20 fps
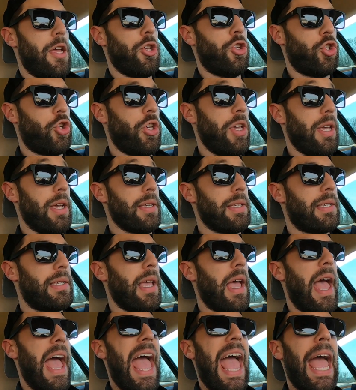She
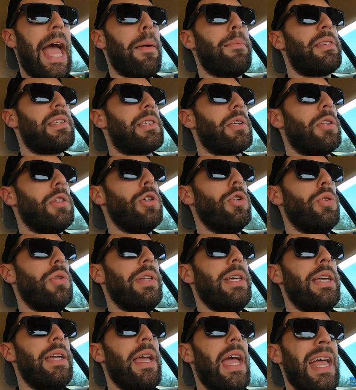is
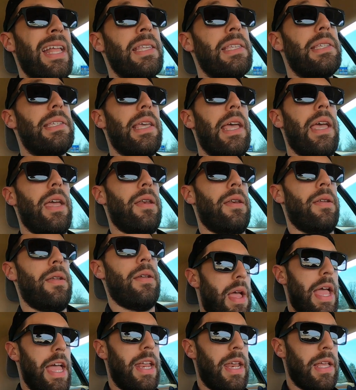absolutely insane.
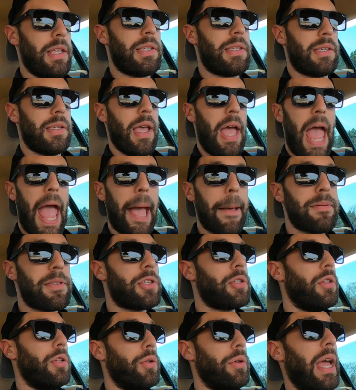It is
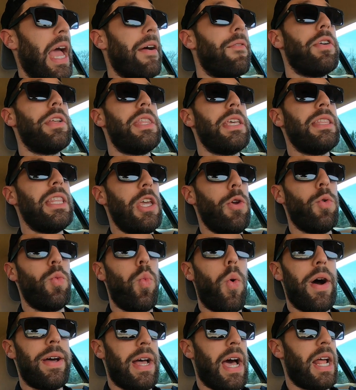absolutely everything that you
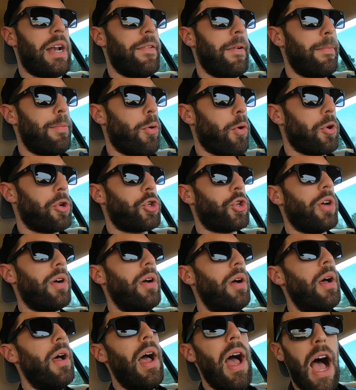would want out of a
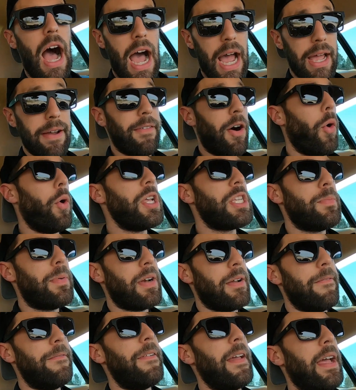Porsche. I have always
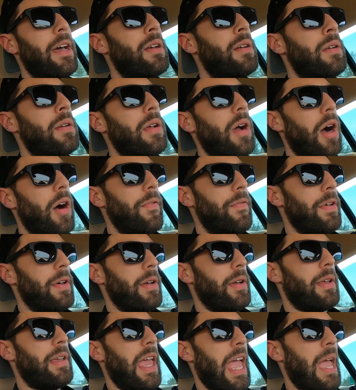been a fan of
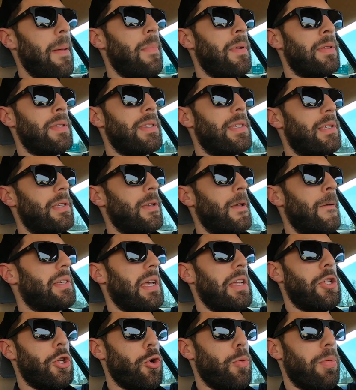the Caymans
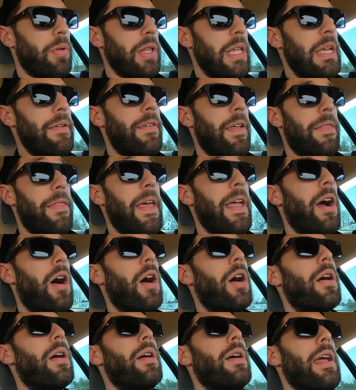because I do believe that they
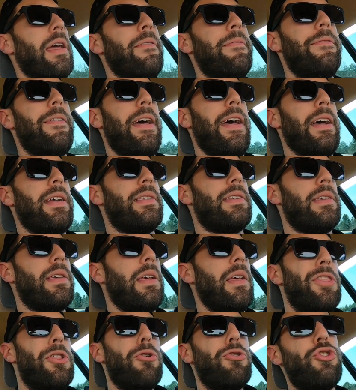are, in fact,
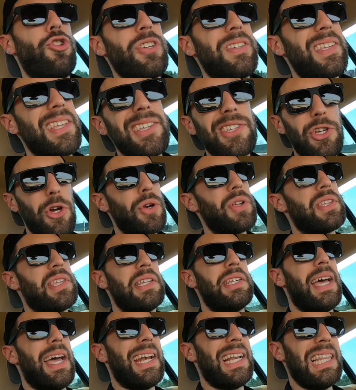they're just as good as
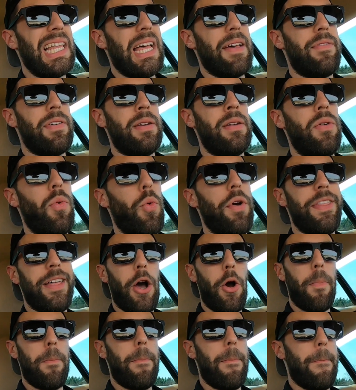the 911
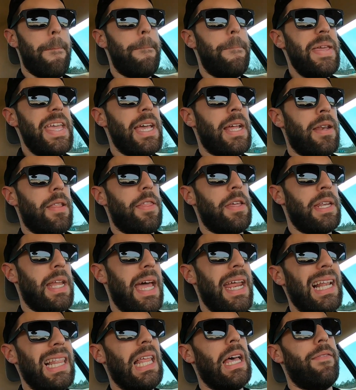without being the
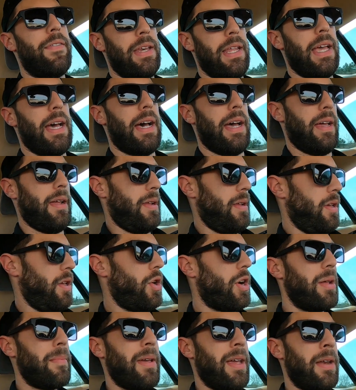911 guy.
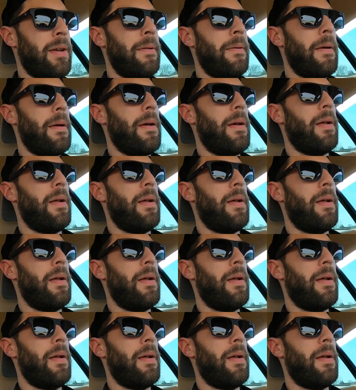You know what I mean?